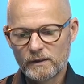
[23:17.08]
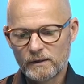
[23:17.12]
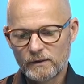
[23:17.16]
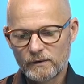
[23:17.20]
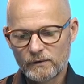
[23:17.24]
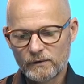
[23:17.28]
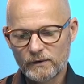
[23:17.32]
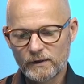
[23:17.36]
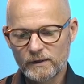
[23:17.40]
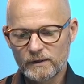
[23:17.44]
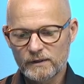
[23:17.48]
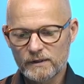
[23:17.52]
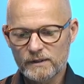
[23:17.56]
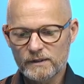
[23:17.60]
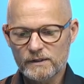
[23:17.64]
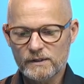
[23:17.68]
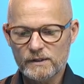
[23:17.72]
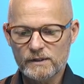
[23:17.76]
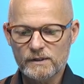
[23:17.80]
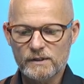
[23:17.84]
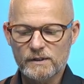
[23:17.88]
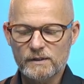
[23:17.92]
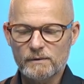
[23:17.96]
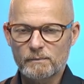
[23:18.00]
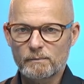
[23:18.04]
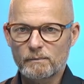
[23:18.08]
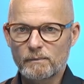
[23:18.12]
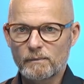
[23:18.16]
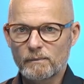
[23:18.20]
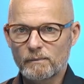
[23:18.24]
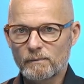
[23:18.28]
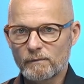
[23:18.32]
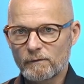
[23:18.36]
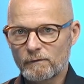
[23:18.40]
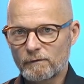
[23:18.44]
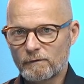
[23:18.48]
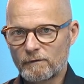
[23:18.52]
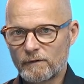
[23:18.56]
Then this is
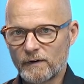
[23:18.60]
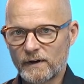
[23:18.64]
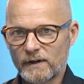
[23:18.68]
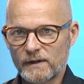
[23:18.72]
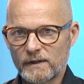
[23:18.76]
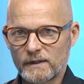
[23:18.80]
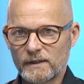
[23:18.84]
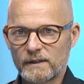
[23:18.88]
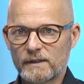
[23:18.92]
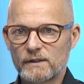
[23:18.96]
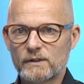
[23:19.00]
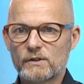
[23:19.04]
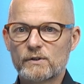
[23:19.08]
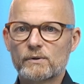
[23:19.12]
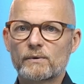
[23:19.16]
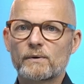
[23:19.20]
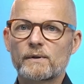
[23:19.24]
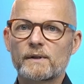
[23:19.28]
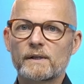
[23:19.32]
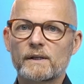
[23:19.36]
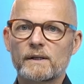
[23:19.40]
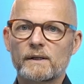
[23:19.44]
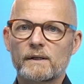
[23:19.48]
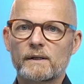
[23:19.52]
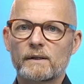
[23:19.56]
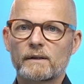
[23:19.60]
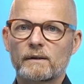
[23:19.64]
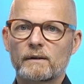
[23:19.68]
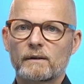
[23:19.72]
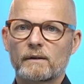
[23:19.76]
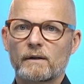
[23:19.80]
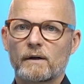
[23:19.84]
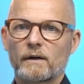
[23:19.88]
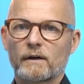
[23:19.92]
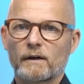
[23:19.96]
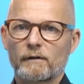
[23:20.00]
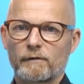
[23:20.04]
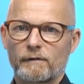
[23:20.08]
fed into the
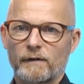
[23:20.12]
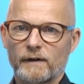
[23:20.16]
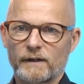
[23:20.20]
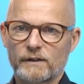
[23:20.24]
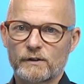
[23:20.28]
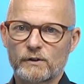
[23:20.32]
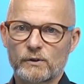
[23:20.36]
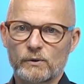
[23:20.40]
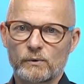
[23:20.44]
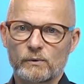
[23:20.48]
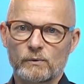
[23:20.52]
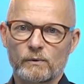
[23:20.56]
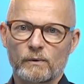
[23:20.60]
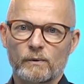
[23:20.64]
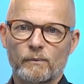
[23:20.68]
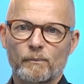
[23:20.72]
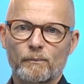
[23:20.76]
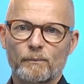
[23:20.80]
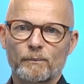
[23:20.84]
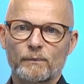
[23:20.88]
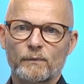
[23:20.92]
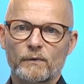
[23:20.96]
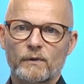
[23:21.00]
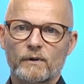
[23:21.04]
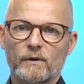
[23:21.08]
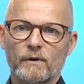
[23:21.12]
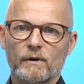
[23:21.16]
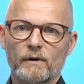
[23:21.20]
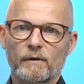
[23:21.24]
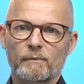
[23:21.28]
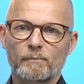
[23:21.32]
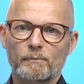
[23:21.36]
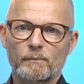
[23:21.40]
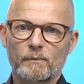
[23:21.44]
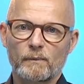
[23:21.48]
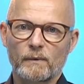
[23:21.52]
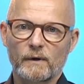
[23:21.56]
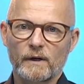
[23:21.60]
DocFX tool.
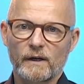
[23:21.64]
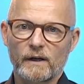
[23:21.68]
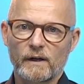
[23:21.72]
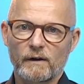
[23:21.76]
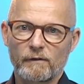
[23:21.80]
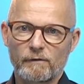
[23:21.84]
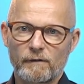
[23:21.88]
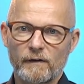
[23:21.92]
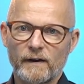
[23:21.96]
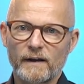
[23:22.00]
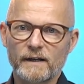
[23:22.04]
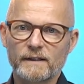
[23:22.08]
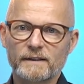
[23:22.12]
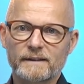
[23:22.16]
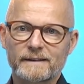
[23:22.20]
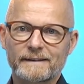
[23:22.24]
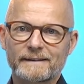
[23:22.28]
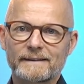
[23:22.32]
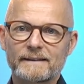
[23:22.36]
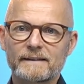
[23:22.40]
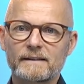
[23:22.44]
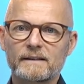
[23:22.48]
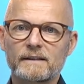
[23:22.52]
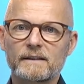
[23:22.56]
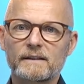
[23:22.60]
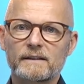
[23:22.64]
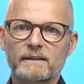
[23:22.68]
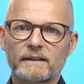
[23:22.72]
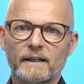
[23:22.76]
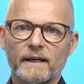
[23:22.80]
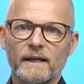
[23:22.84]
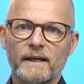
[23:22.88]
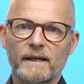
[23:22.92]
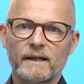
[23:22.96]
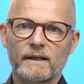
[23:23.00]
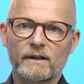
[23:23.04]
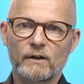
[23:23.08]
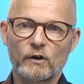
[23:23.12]
DocFX is
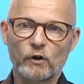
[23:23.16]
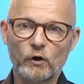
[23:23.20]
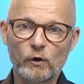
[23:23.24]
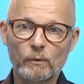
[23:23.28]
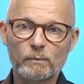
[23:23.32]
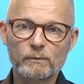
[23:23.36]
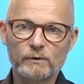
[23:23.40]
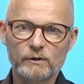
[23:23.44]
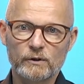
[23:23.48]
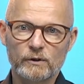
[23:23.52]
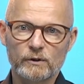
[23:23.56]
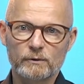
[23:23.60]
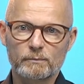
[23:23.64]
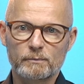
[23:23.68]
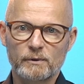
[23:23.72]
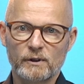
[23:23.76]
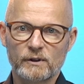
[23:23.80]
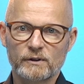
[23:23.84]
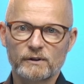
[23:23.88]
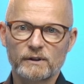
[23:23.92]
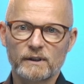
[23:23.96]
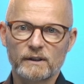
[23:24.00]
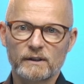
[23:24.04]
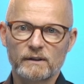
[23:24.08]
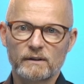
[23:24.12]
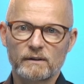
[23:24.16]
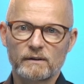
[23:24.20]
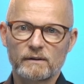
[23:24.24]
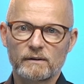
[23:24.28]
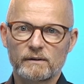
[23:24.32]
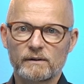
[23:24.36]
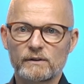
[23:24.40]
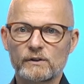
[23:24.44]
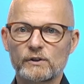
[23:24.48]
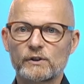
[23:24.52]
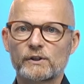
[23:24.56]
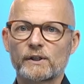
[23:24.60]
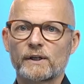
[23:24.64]
an open source project
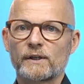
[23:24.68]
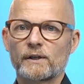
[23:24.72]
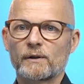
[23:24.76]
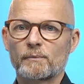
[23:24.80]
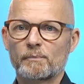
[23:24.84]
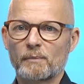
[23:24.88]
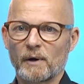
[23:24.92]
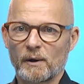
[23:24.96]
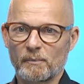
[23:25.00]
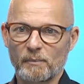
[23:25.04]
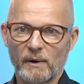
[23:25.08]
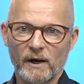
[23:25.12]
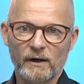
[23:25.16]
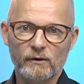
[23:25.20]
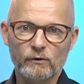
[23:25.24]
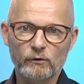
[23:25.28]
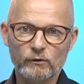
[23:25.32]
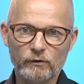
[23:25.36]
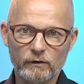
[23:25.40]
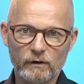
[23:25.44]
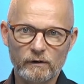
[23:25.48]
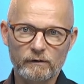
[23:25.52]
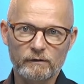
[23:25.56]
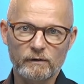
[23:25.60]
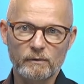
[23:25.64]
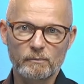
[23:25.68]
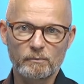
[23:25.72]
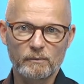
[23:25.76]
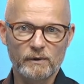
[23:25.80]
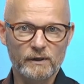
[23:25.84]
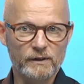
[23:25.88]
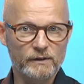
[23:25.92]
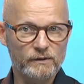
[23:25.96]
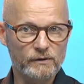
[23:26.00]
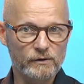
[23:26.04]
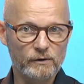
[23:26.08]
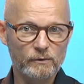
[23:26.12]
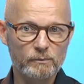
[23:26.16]
initiated by Microsoft, but
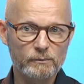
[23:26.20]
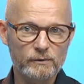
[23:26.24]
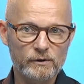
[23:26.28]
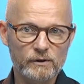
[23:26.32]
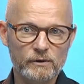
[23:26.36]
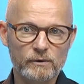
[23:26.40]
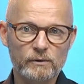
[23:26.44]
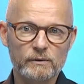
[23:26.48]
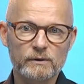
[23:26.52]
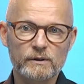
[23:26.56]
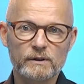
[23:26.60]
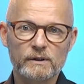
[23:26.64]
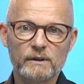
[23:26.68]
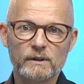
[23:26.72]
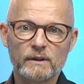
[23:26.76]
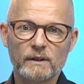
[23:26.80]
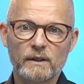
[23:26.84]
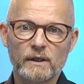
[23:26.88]
it's open source.